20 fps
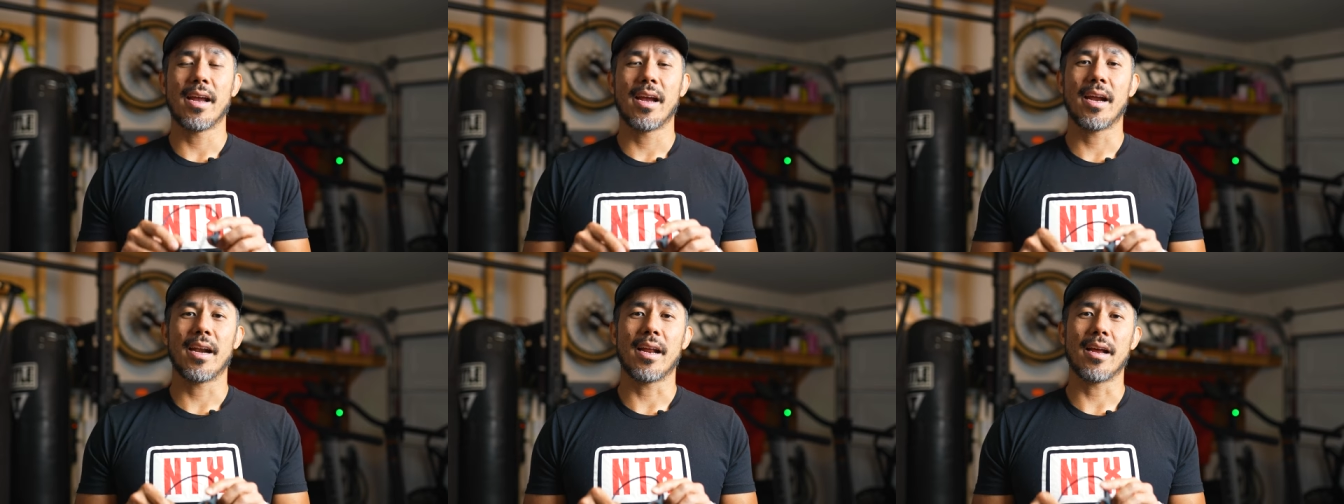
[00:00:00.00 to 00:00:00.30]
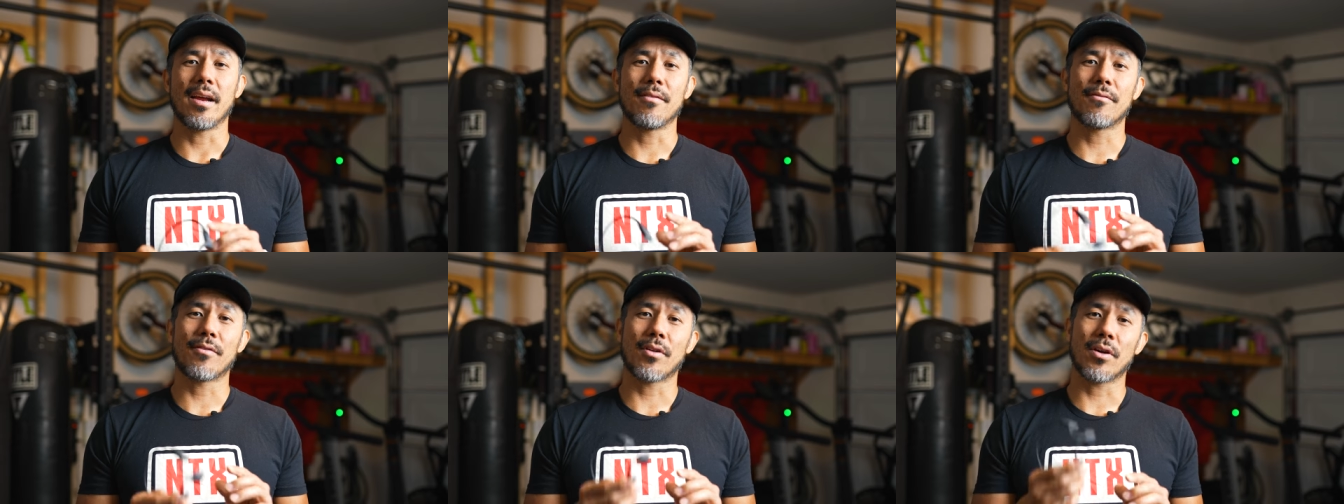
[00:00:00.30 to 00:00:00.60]
And I
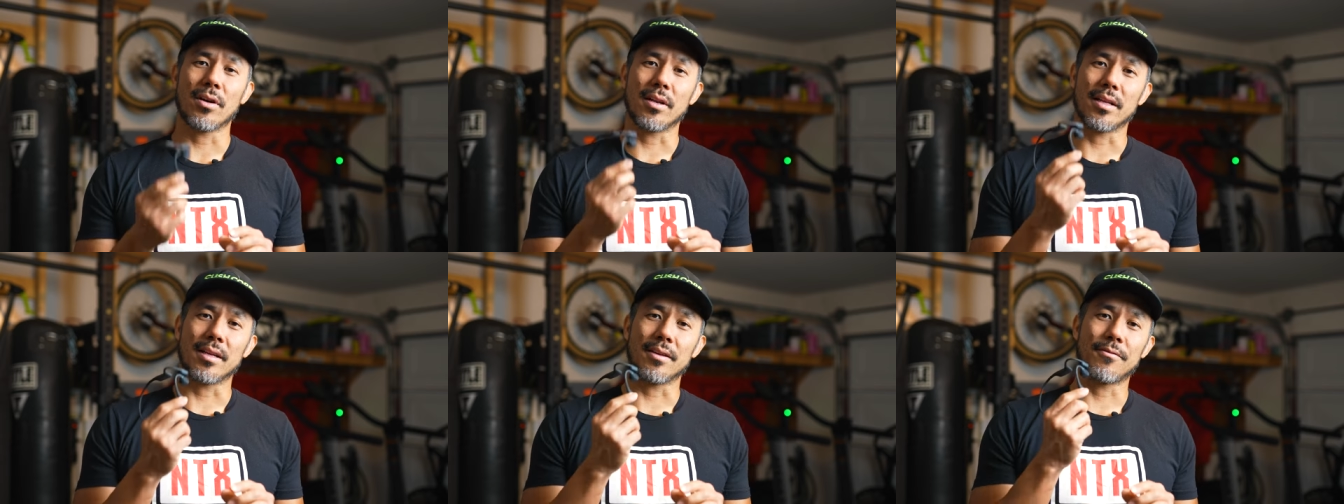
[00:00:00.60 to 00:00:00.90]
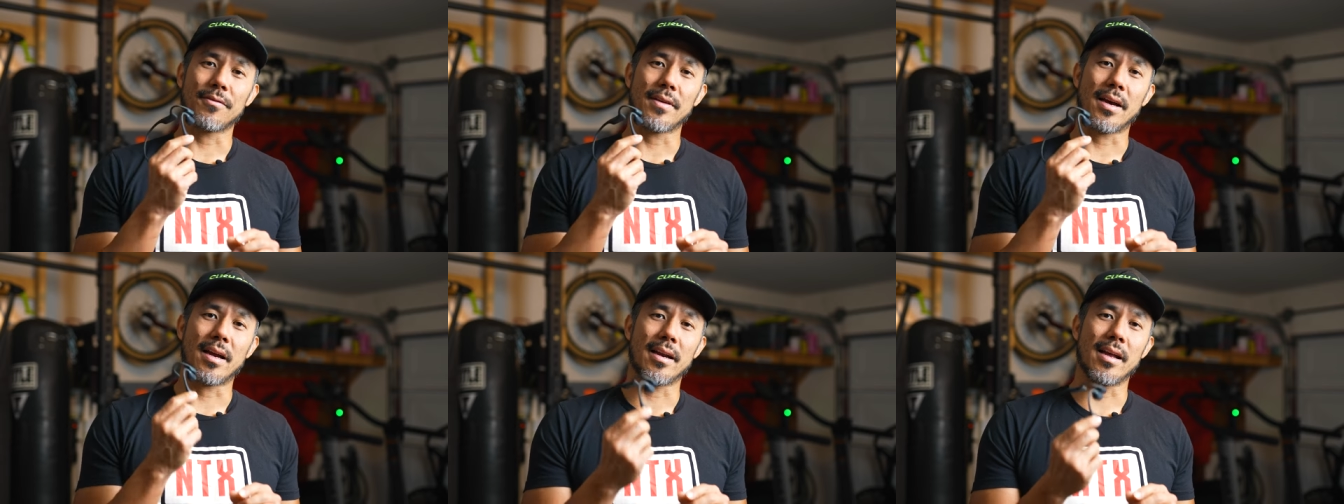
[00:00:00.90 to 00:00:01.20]
inadvertently
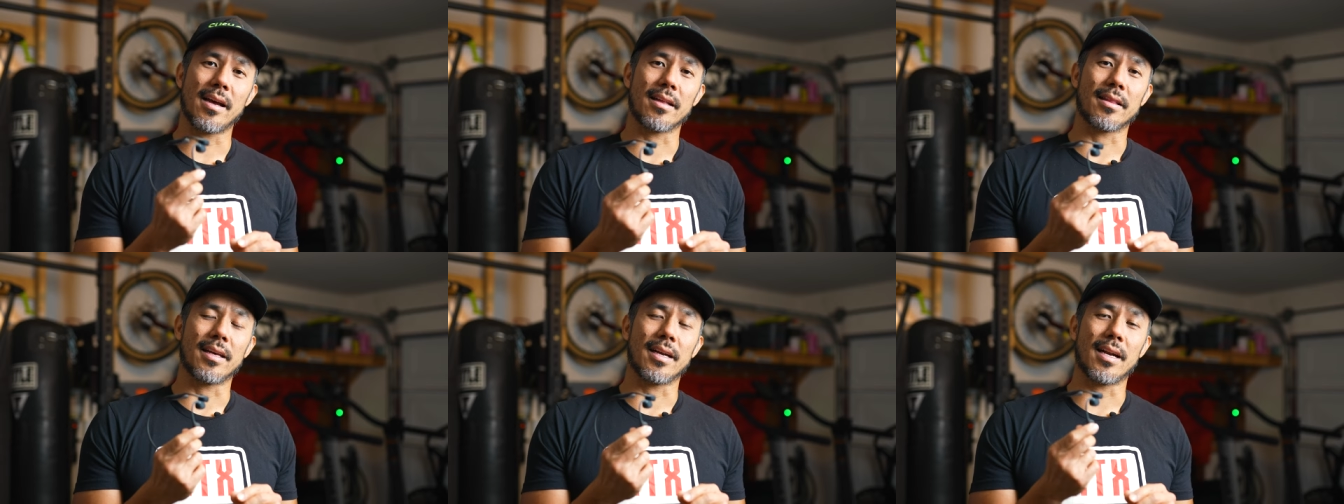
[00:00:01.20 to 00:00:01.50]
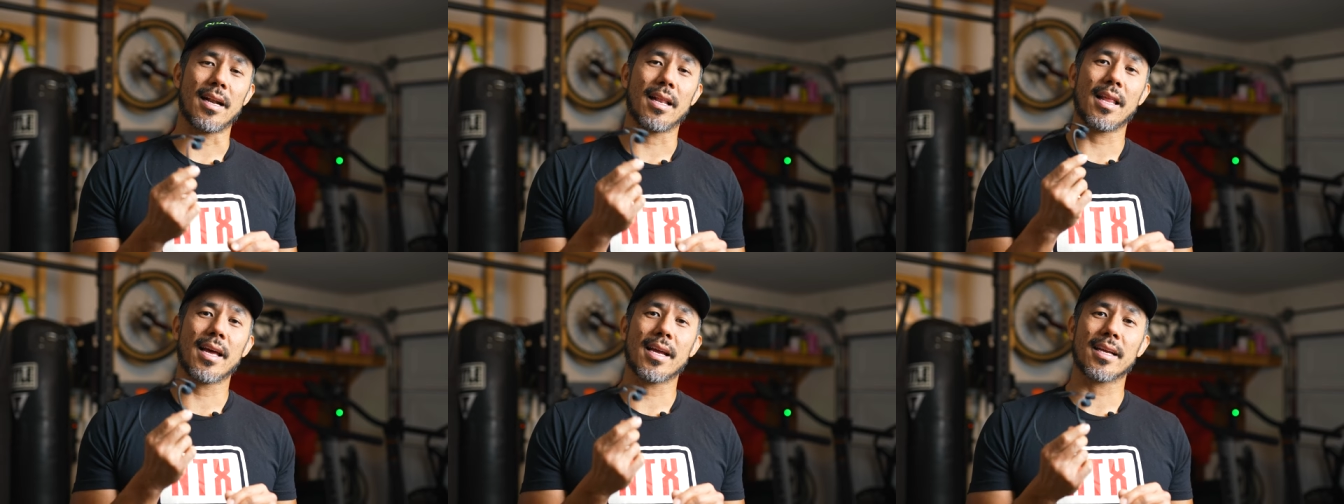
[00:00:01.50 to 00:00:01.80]
found out that I
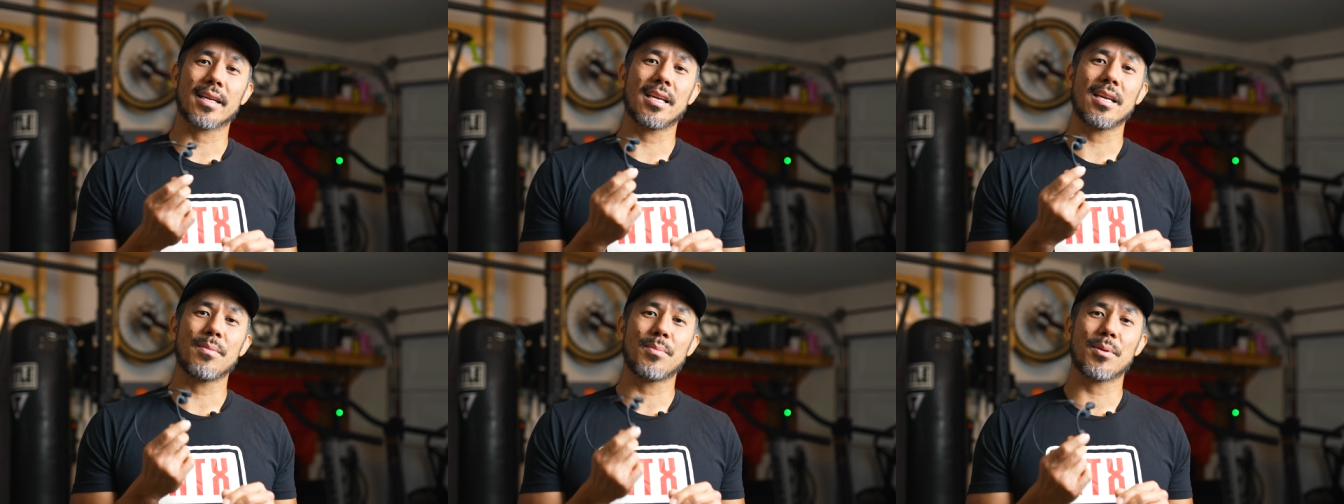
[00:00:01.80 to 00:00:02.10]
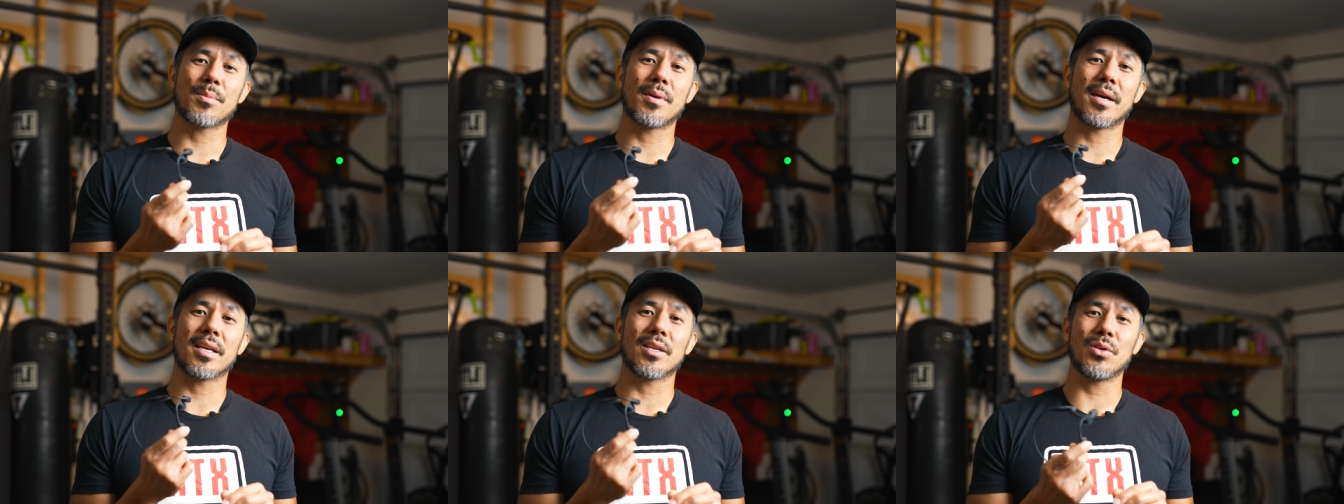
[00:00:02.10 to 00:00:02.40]
like
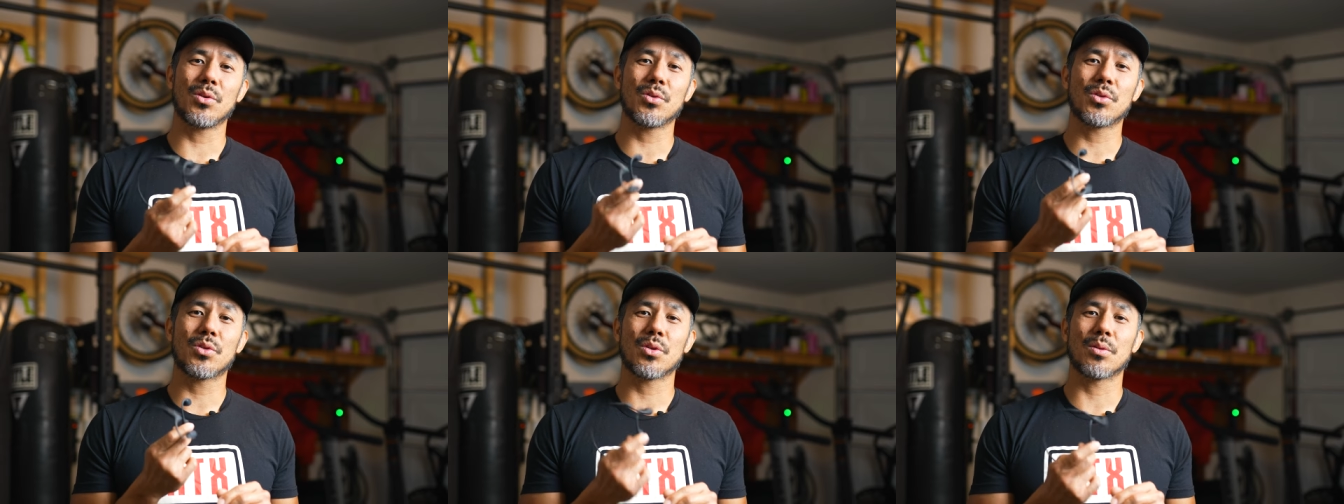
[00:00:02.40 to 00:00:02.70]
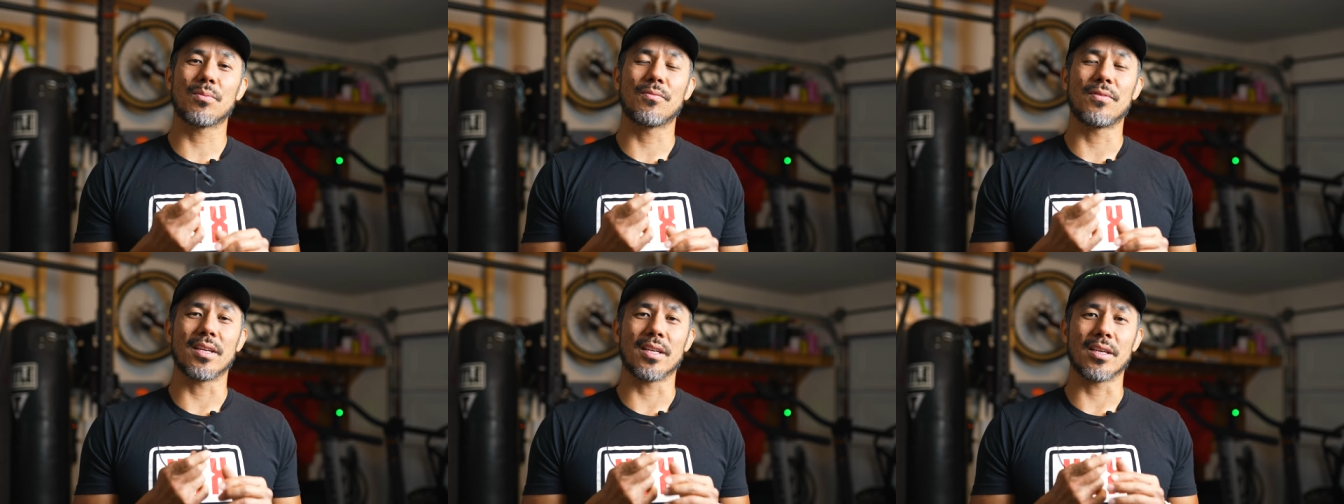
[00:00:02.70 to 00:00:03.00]
keeping my
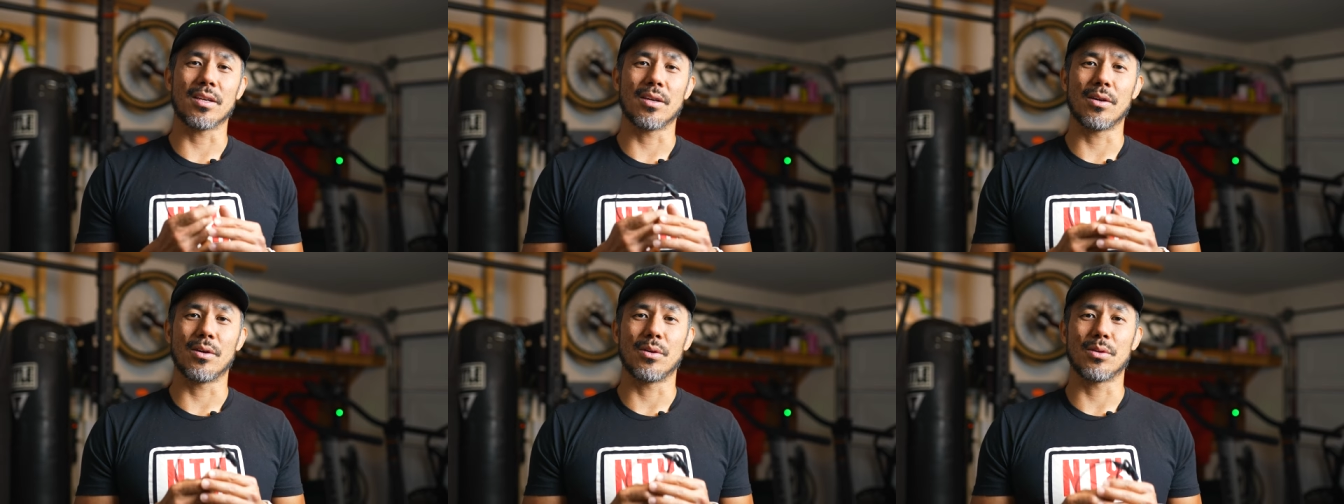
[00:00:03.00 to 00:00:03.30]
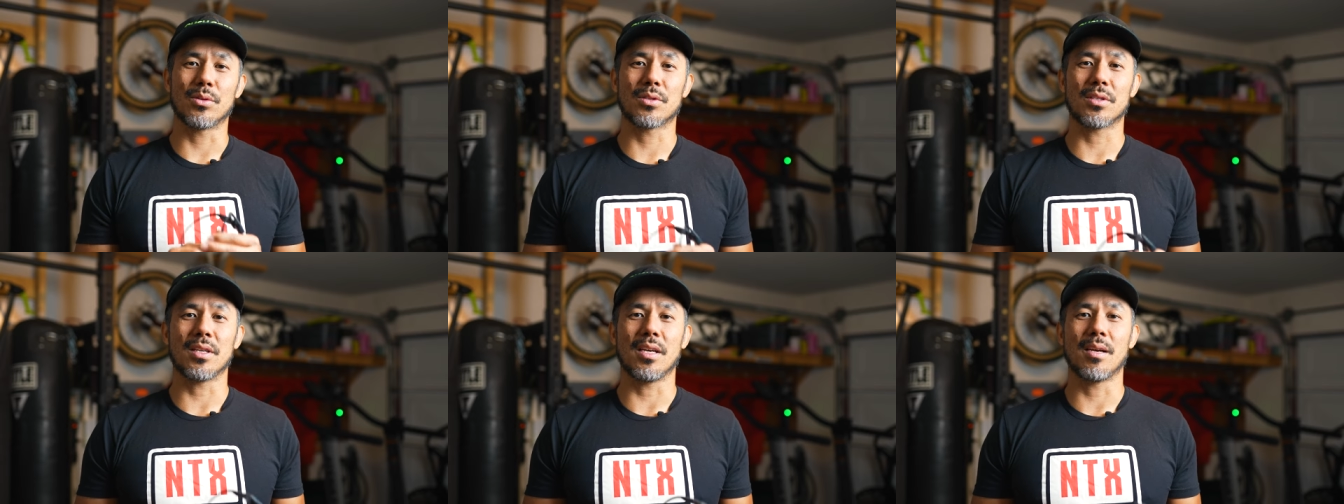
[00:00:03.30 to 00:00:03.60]
YouTube videos